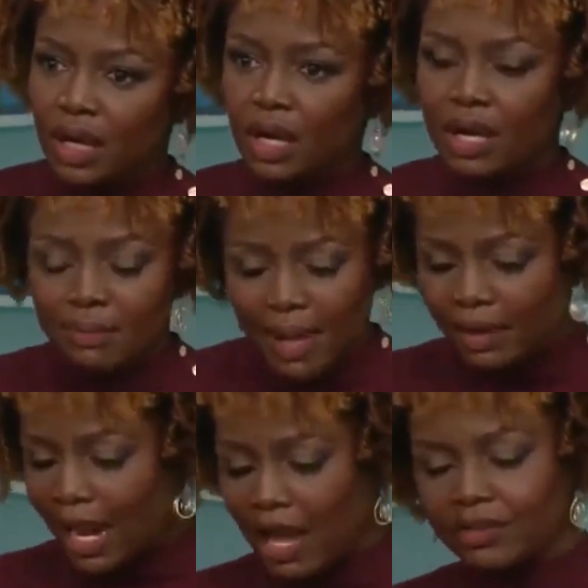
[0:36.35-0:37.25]
uh,
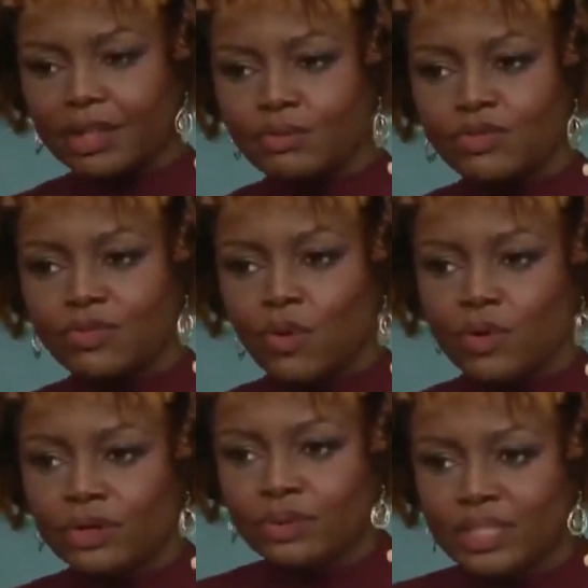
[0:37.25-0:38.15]
about how they move
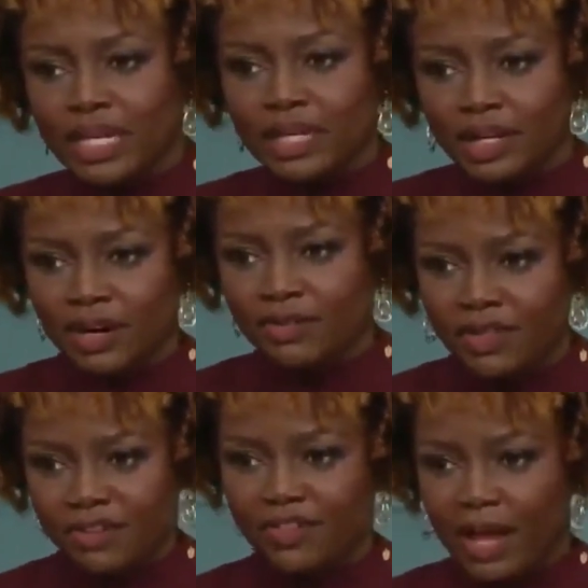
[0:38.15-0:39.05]
forward with taking care
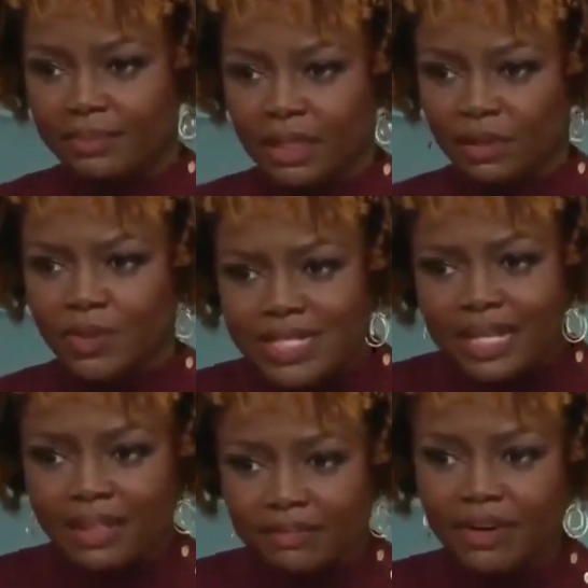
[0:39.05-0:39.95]
of their family we
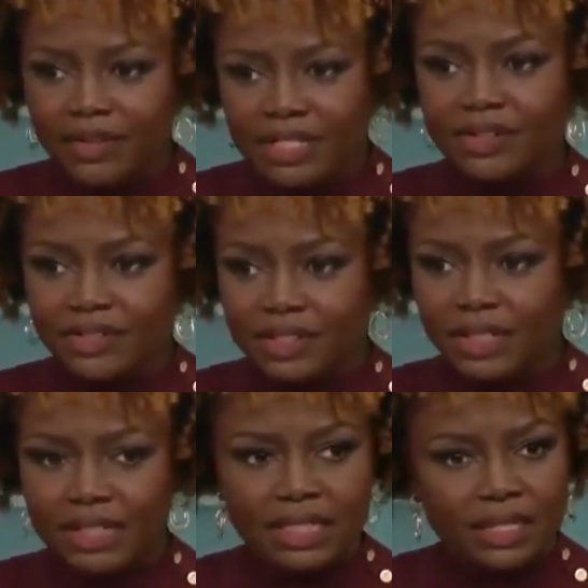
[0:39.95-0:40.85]
take that very
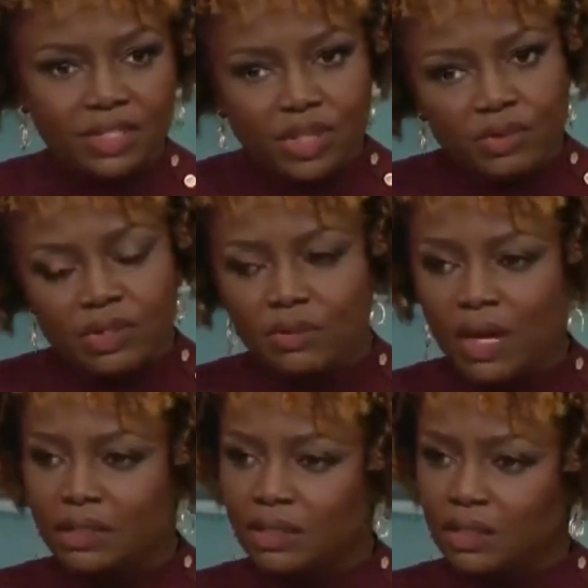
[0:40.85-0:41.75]
seriously it's not a joke to
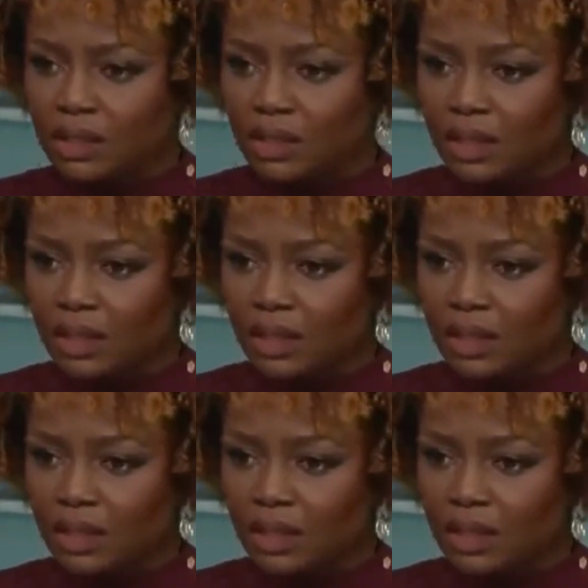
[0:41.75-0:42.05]
us